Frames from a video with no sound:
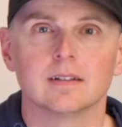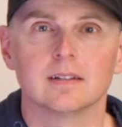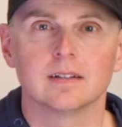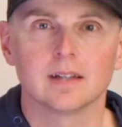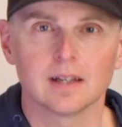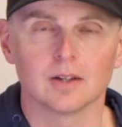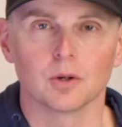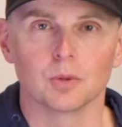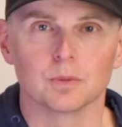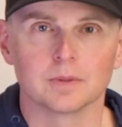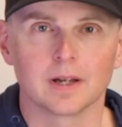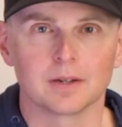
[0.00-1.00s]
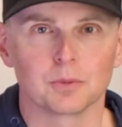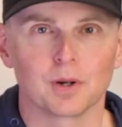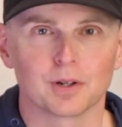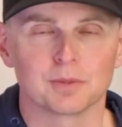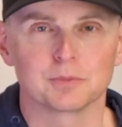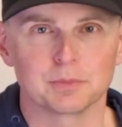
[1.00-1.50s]
Hello and
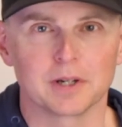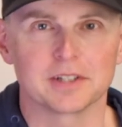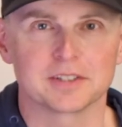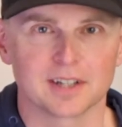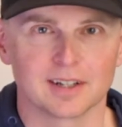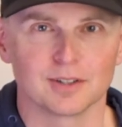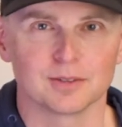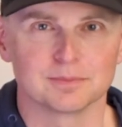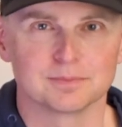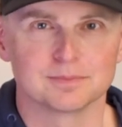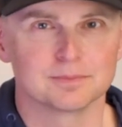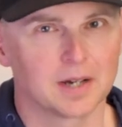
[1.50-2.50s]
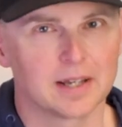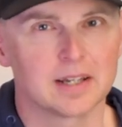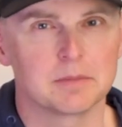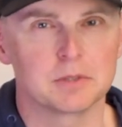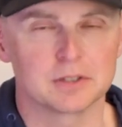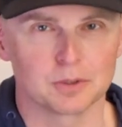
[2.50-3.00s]
welcome to my channel. My
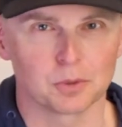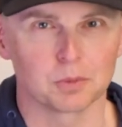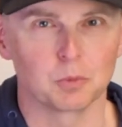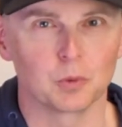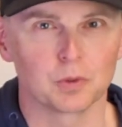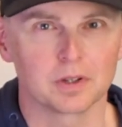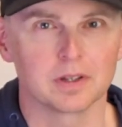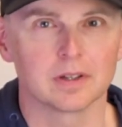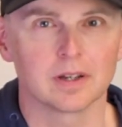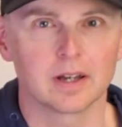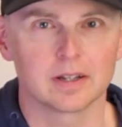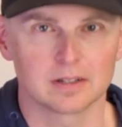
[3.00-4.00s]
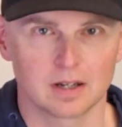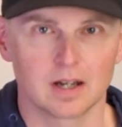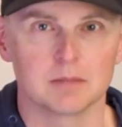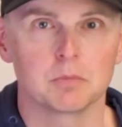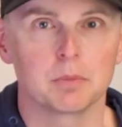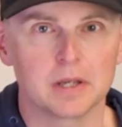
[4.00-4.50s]
name is Juri Munkki and
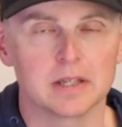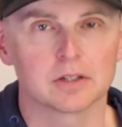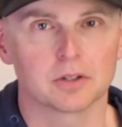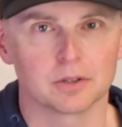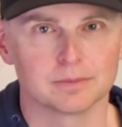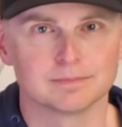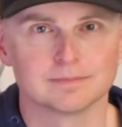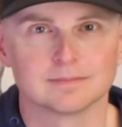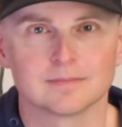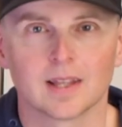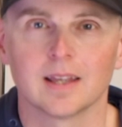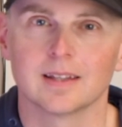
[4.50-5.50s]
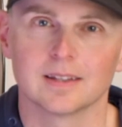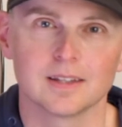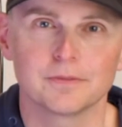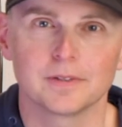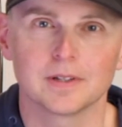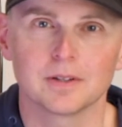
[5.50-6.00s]
I'm a maker. In
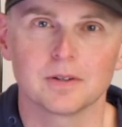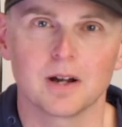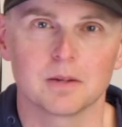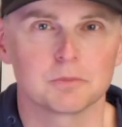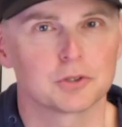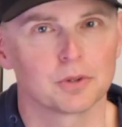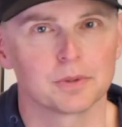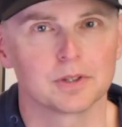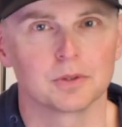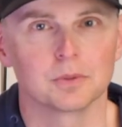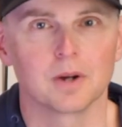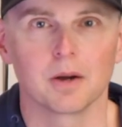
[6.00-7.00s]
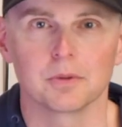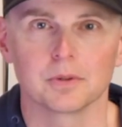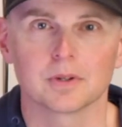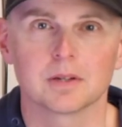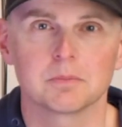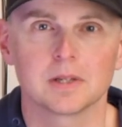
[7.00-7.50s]
this video I'm showing you how
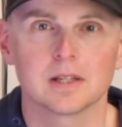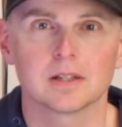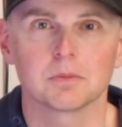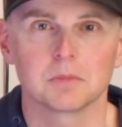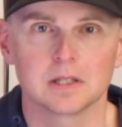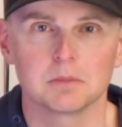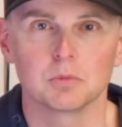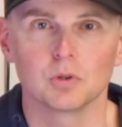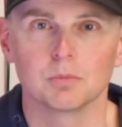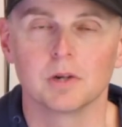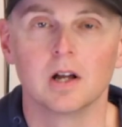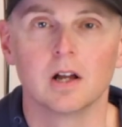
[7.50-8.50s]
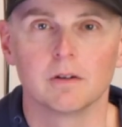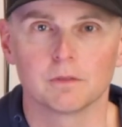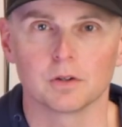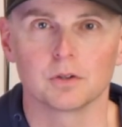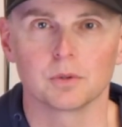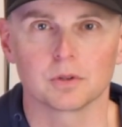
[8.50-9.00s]
you can make a mini boom
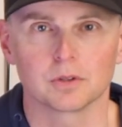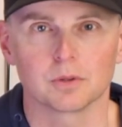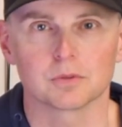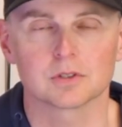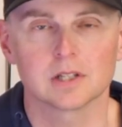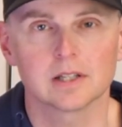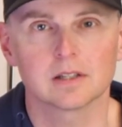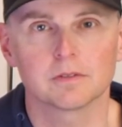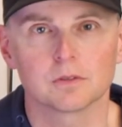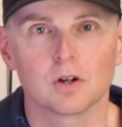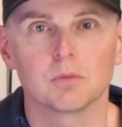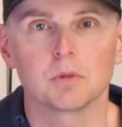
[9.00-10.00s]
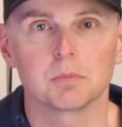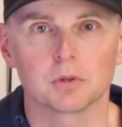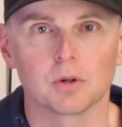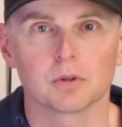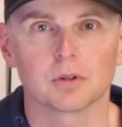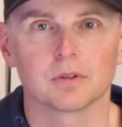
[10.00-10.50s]
for a Duotone Slick from a
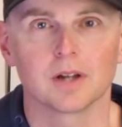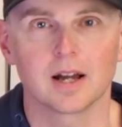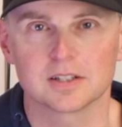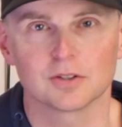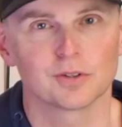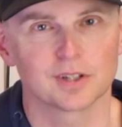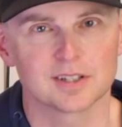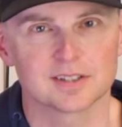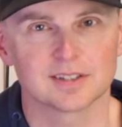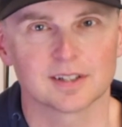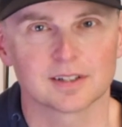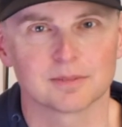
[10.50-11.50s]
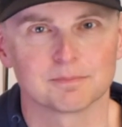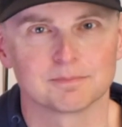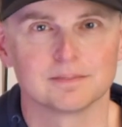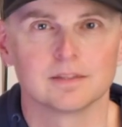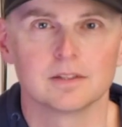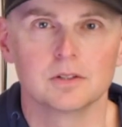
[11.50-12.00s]
broken ice hockey stick.
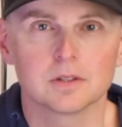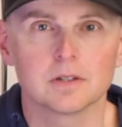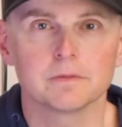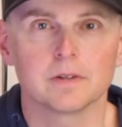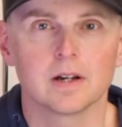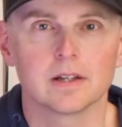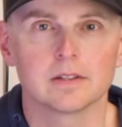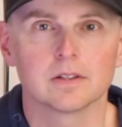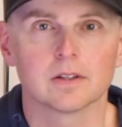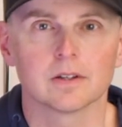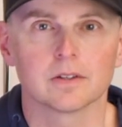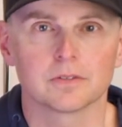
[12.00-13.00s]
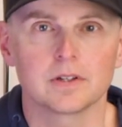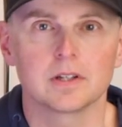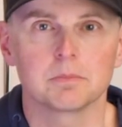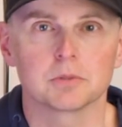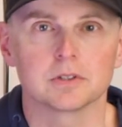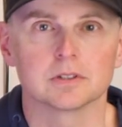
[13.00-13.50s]
You can find the
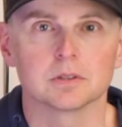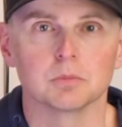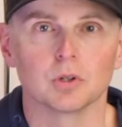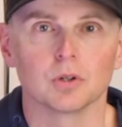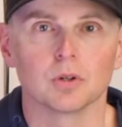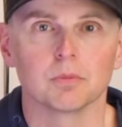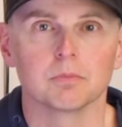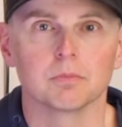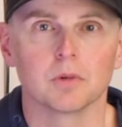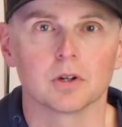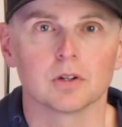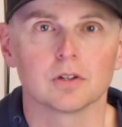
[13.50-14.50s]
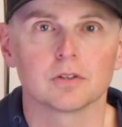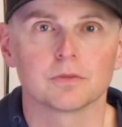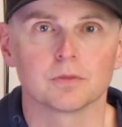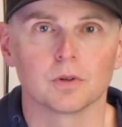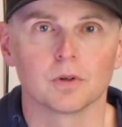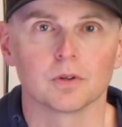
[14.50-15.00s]
3D printable models
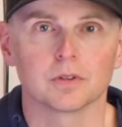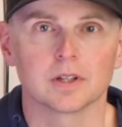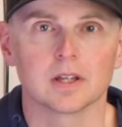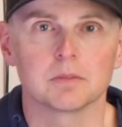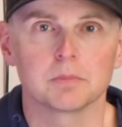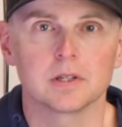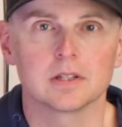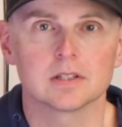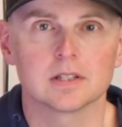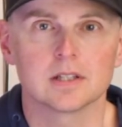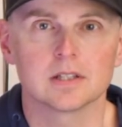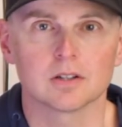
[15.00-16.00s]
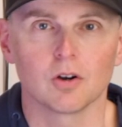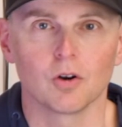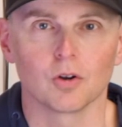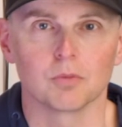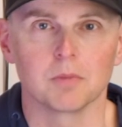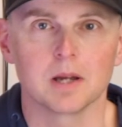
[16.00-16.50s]
for the end pieces
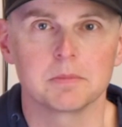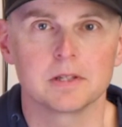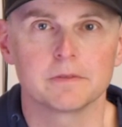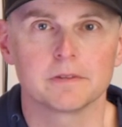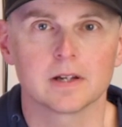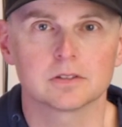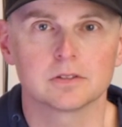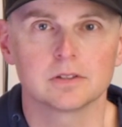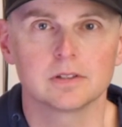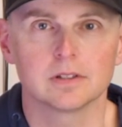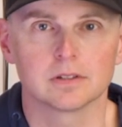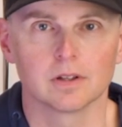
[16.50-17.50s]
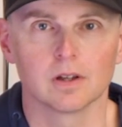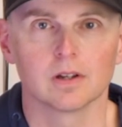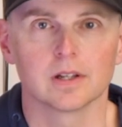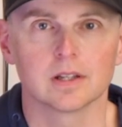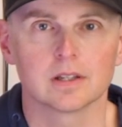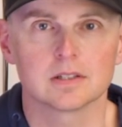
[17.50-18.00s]
on MyMinifactory. The
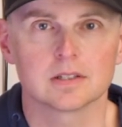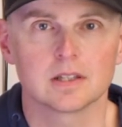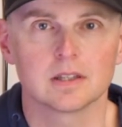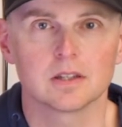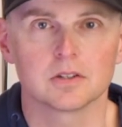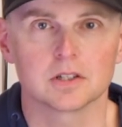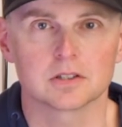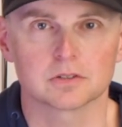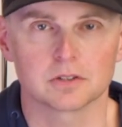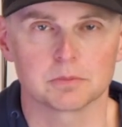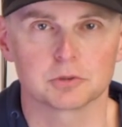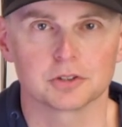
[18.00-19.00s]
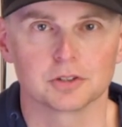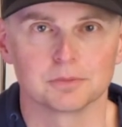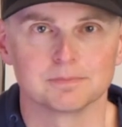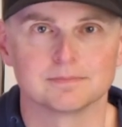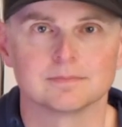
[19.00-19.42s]
link is in the description.